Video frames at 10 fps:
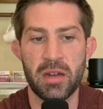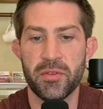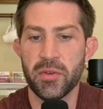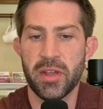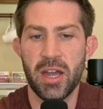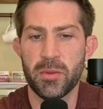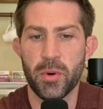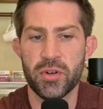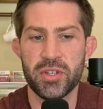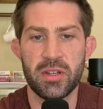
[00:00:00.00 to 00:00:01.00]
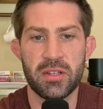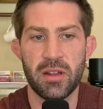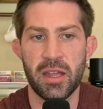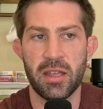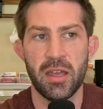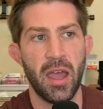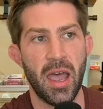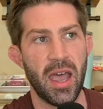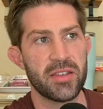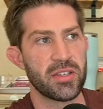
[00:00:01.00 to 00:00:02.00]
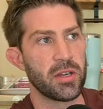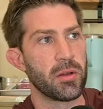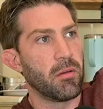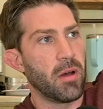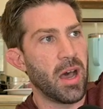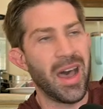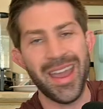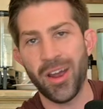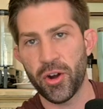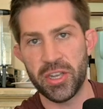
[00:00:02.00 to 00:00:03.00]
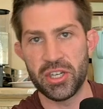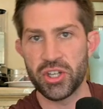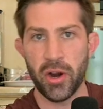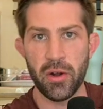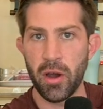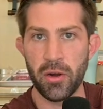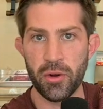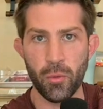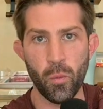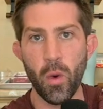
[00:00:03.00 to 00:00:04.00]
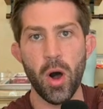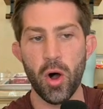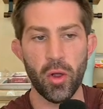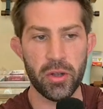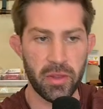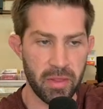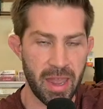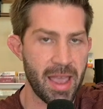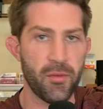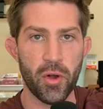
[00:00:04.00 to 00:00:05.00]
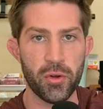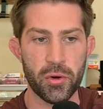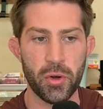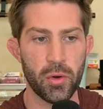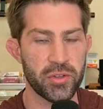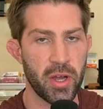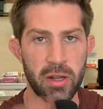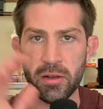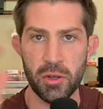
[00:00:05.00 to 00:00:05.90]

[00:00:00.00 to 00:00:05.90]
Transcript: If you're the kind of person that like has a a hierarchy chart on your wall and they have all your goals on it,